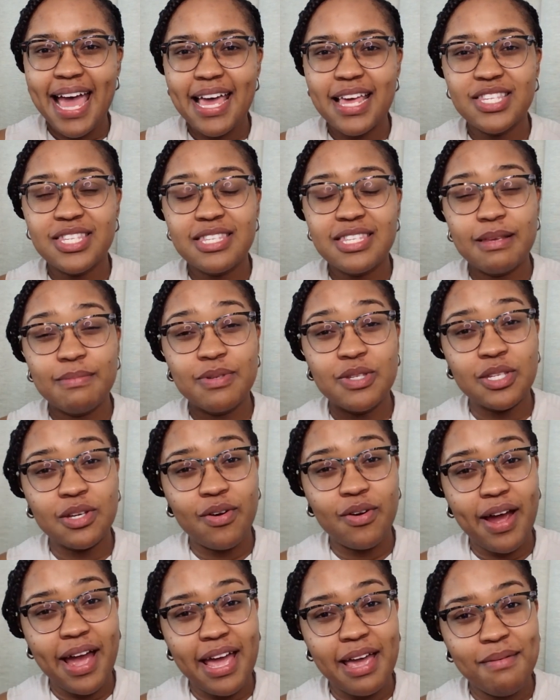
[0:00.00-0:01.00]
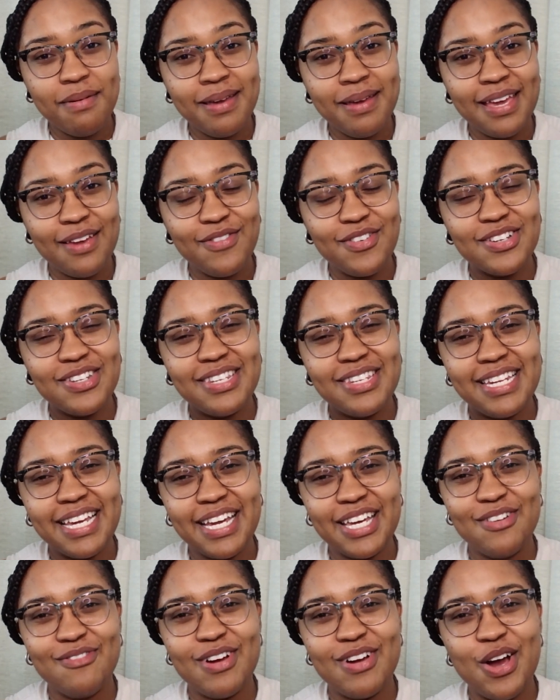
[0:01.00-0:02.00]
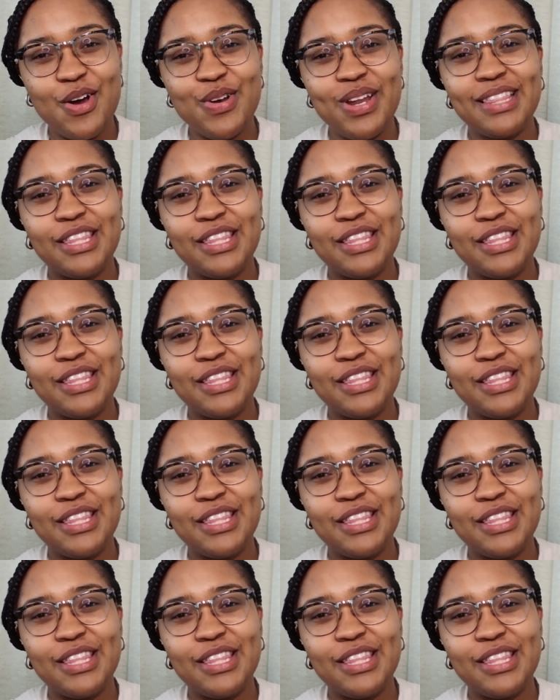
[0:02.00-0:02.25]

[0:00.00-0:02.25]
Subscribe if you're sticking around.